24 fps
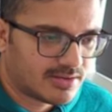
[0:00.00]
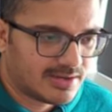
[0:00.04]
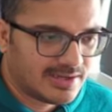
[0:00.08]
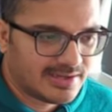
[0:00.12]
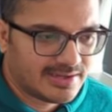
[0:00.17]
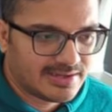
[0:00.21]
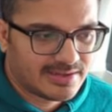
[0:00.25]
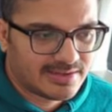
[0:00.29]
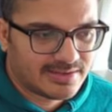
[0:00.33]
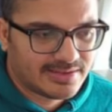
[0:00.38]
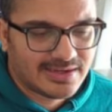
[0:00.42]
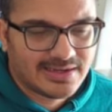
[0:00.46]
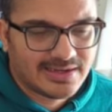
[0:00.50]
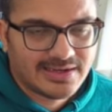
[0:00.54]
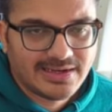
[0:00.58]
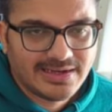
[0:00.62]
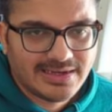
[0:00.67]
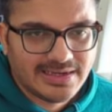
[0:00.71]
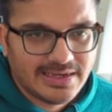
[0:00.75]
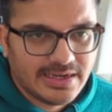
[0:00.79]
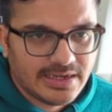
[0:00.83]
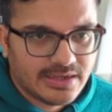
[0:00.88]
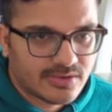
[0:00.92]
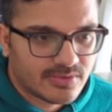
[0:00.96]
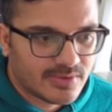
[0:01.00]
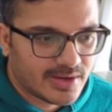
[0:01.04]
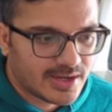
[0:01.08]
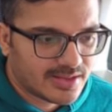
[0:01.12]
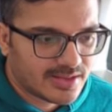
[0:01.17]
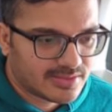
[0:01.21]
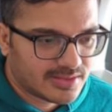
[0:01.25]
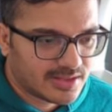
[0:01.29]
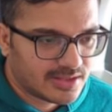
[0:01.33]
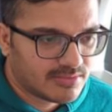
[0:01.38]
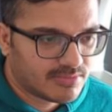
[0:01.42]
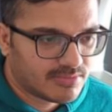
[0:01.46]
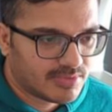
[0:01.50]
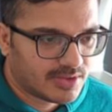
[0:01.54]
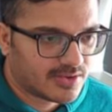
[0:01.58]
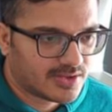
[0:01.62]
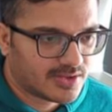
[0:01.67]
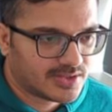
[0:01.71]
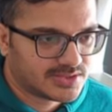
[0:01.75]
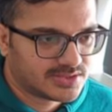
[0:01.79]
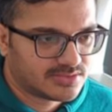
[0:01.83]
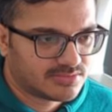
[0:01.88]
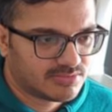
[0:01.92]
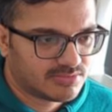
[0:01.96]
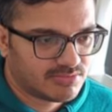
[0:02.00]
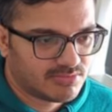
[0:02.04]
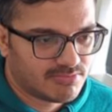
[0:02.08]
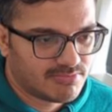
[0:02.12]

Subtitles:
really lead to anything because